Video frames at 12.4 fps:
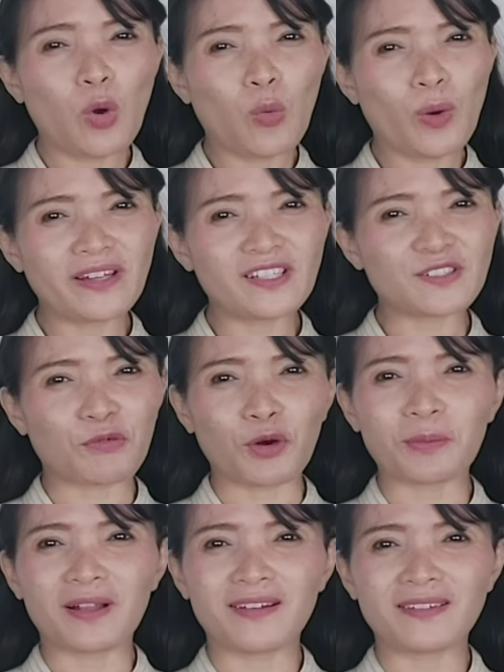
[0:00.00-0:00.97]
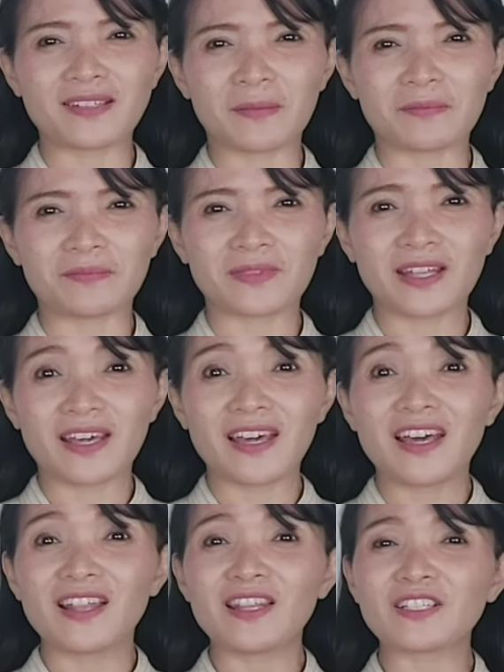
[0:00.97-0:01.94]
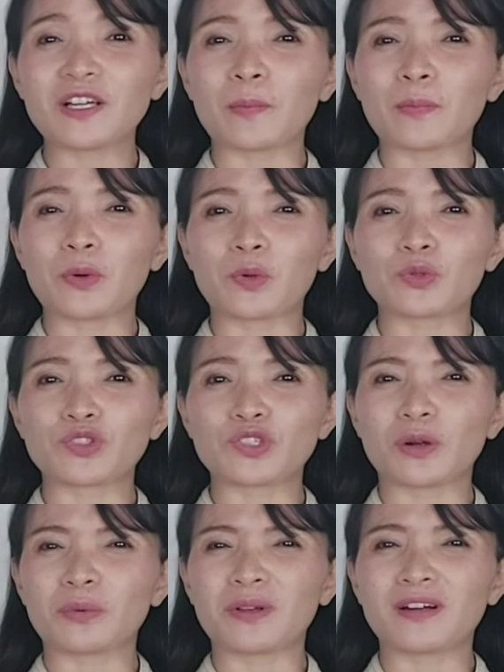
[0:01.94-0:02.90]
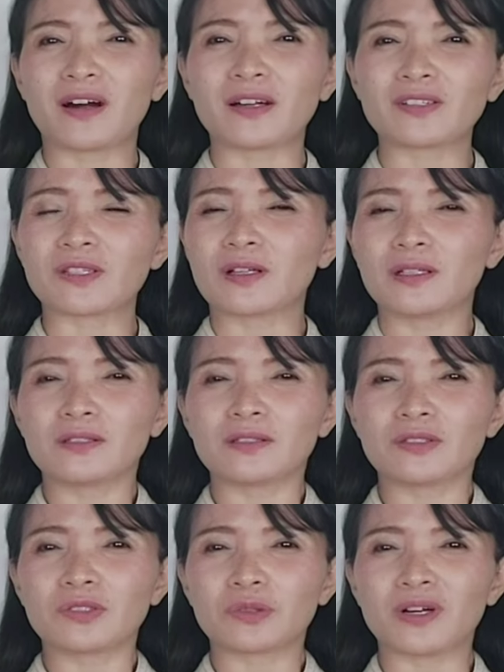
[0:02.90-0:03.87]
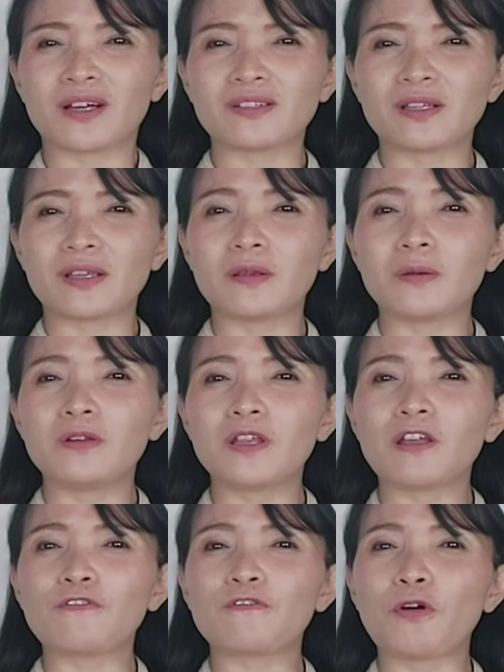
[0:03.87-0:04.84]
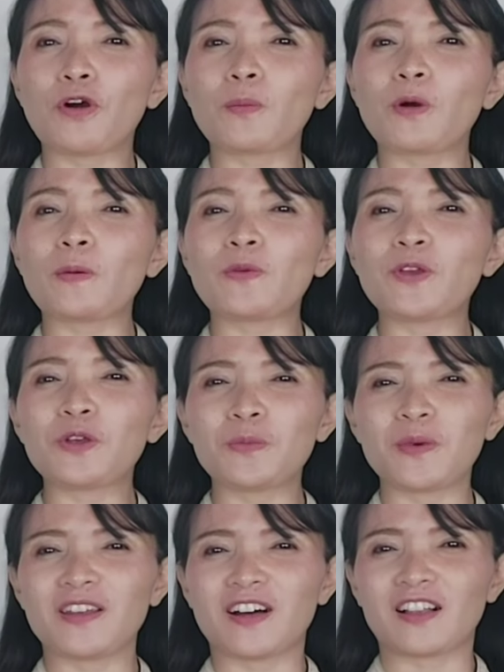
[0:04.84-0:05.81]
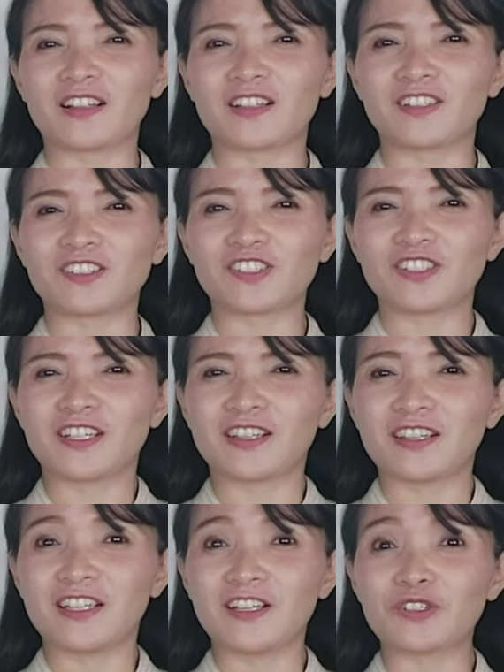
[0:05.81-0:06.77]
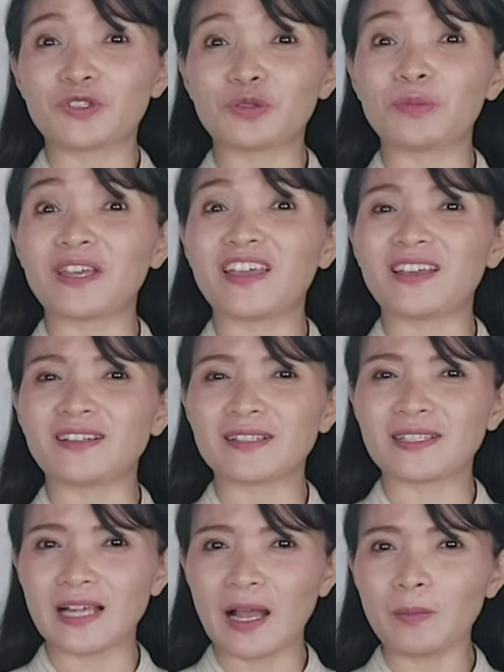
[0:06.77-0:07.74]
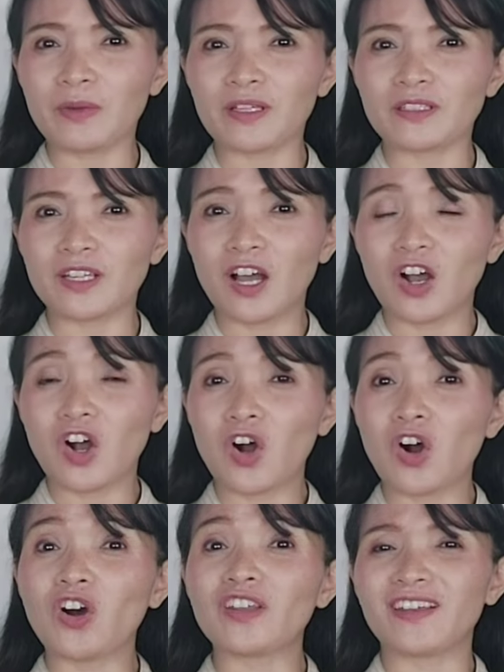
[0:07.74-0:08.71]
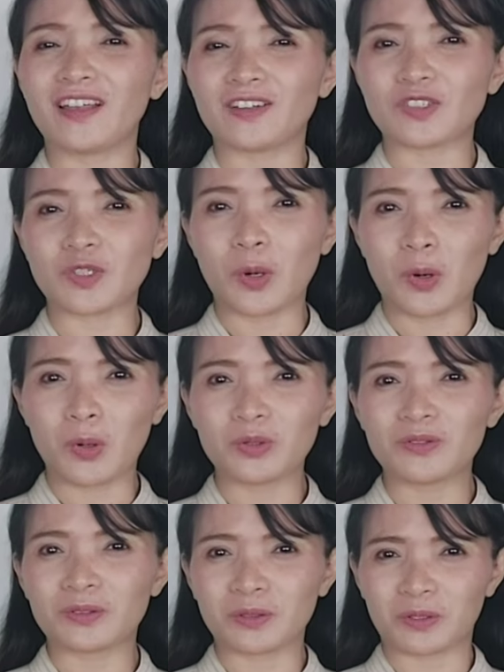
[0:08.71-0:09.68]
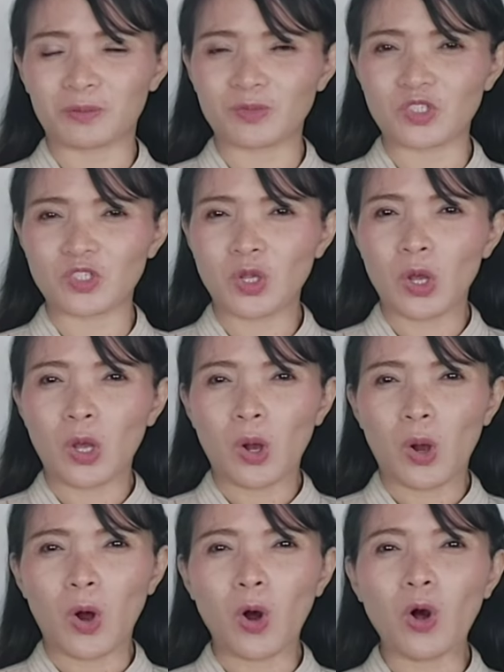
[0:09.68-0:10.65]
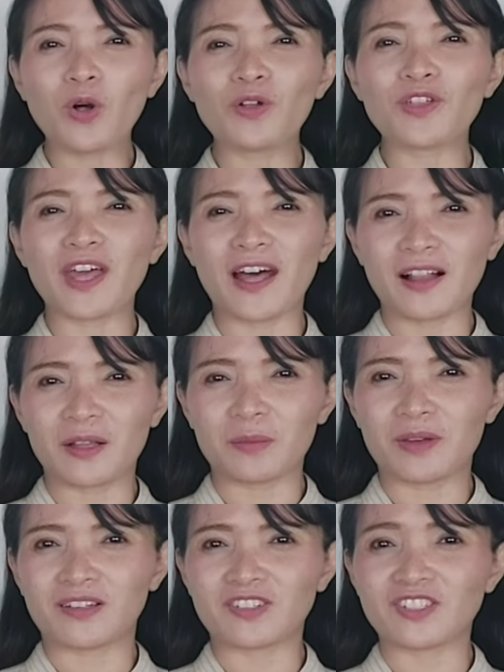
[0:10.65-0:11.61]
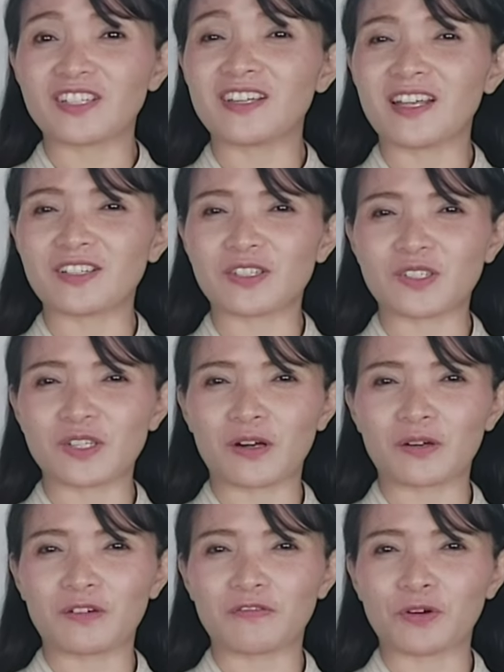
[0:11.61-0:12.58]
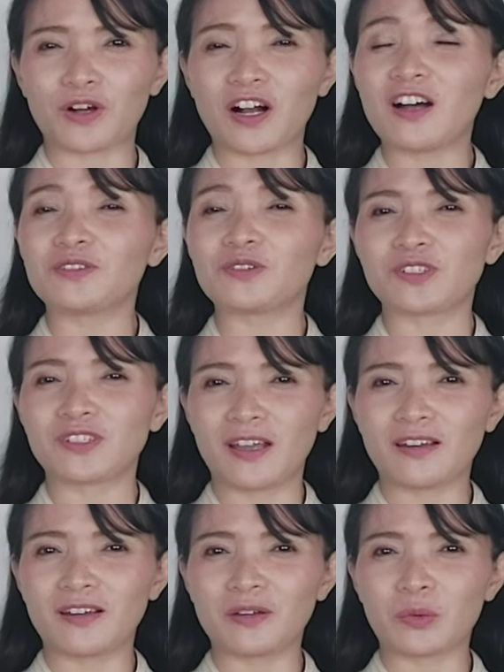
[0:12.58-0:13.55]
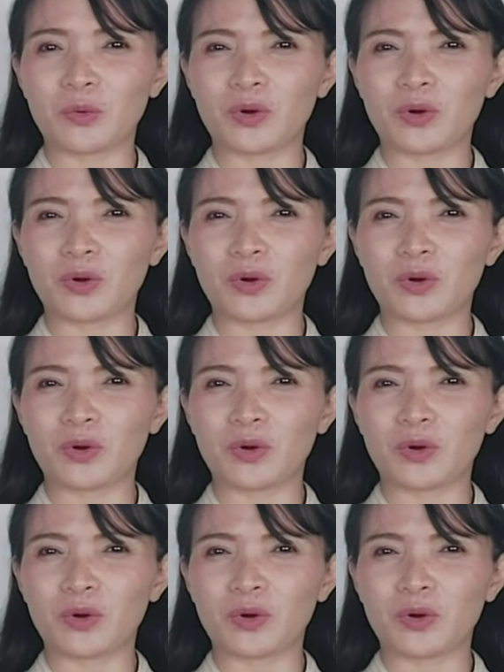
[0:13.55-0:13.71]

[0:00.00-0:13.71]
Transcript: What is formalism? This approach regards literature as a unique form of human knowledge that needs to be examined on its own terms. All the elements necessary for understanding the